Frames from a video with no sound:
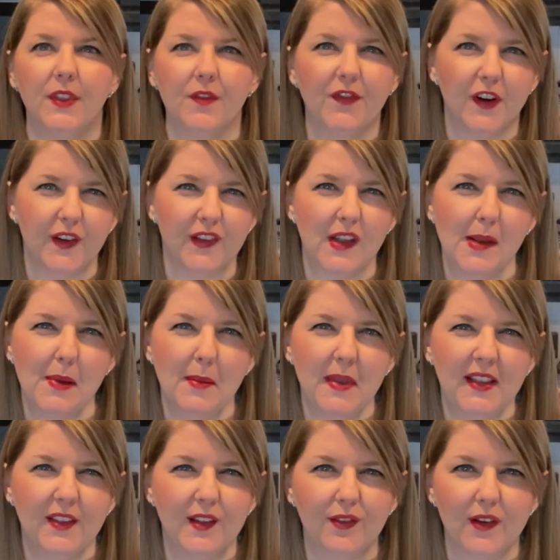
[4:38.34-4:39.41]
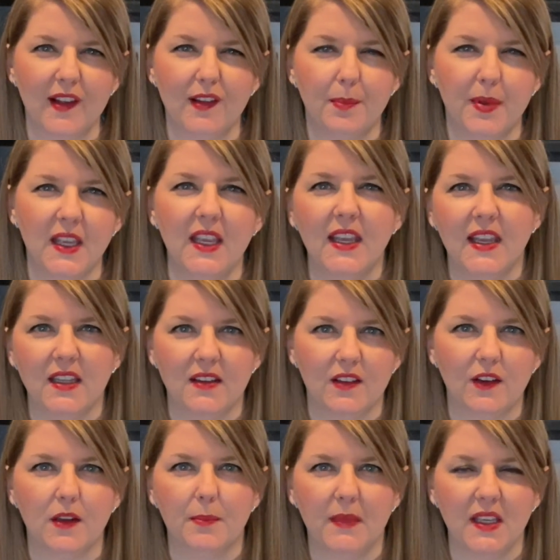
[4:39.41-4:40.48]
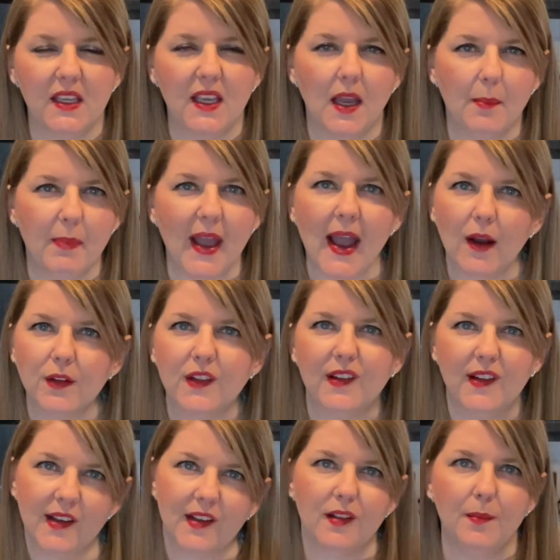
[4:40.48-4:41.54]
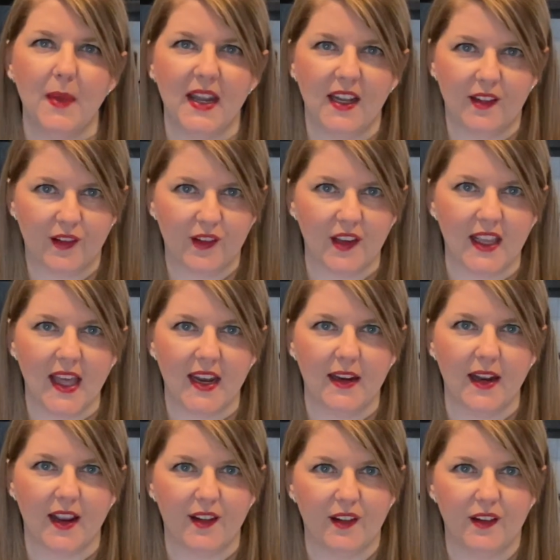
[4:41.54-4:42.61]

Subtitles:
first time I made this recipe, it took me about 6 minutes to get it nice and